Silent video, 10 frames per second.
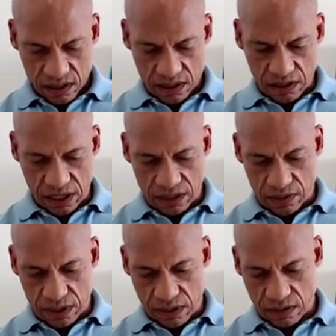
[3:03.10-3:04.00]
Okay, there
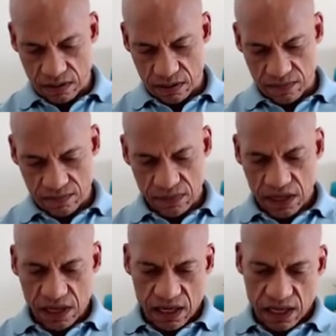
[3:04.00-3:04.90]
we go.
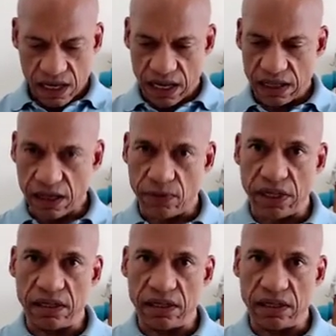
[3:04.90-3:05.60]
And I hate that when it